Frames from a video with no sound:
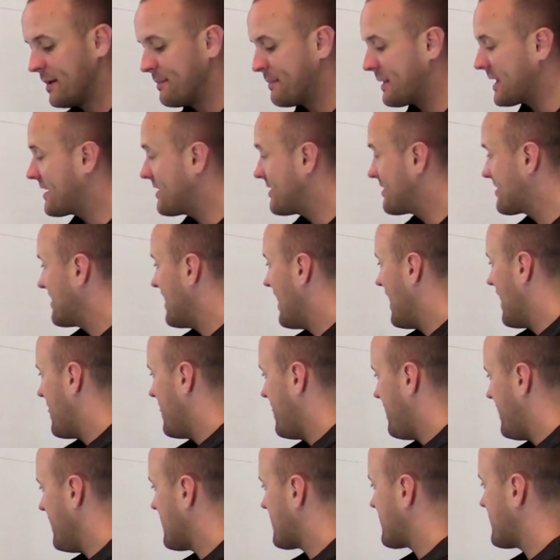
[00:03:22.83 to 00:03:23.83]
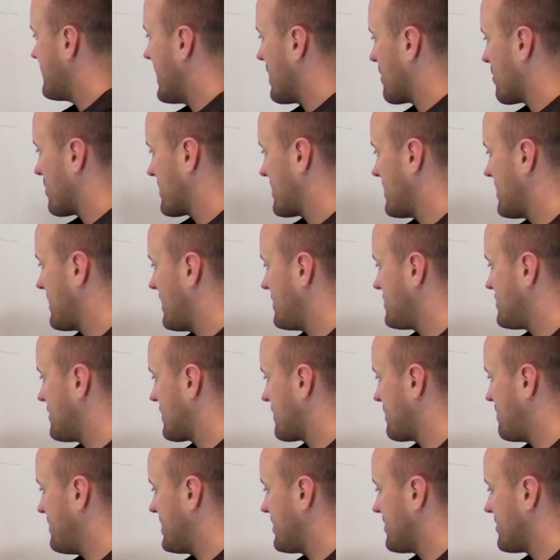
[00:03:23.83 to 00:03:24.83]
Because this network that I
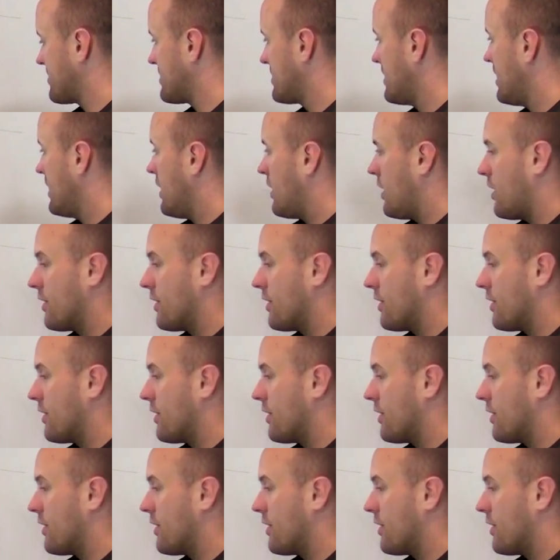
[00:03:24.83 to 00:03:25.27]
just built,